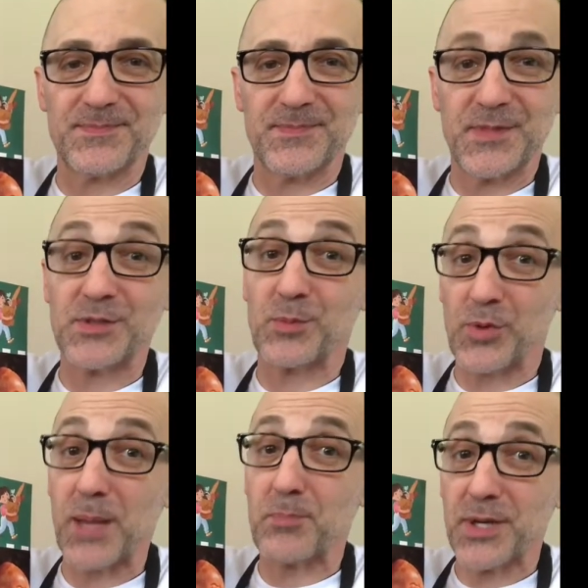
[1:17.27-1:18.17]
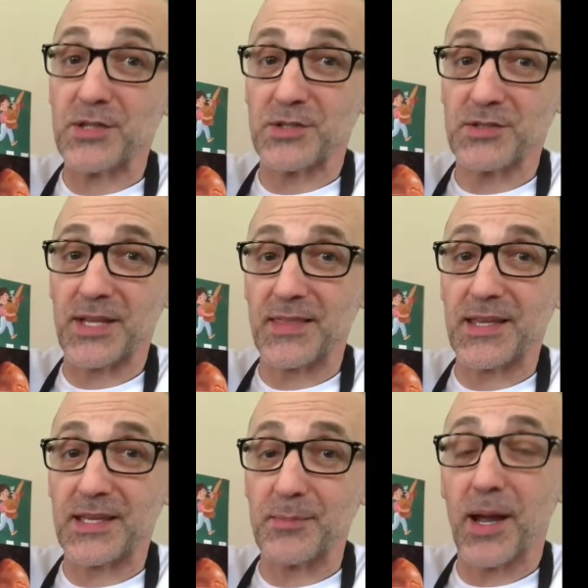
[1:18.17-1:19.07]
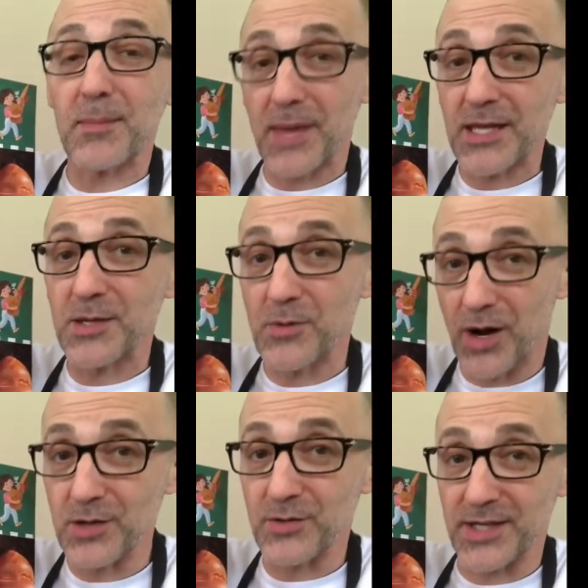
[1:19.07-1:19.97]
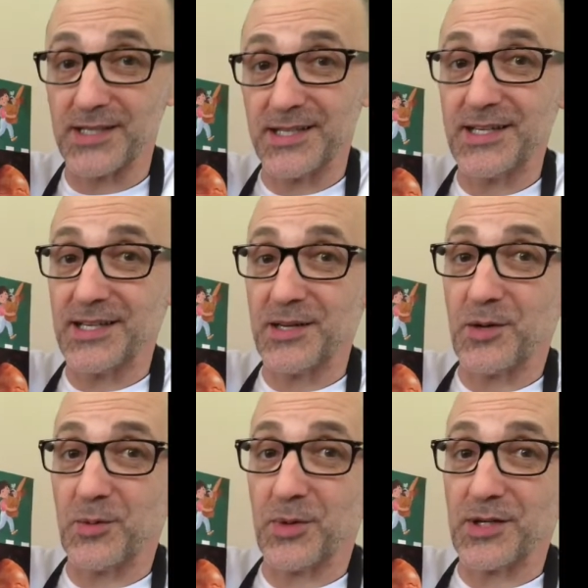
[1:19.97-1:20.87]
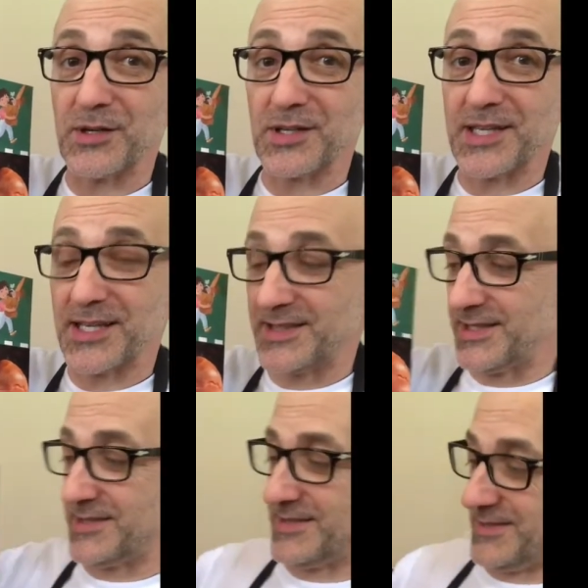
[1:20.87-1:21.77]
There's some great pictures. I think it might make you hungry when you're looking at this.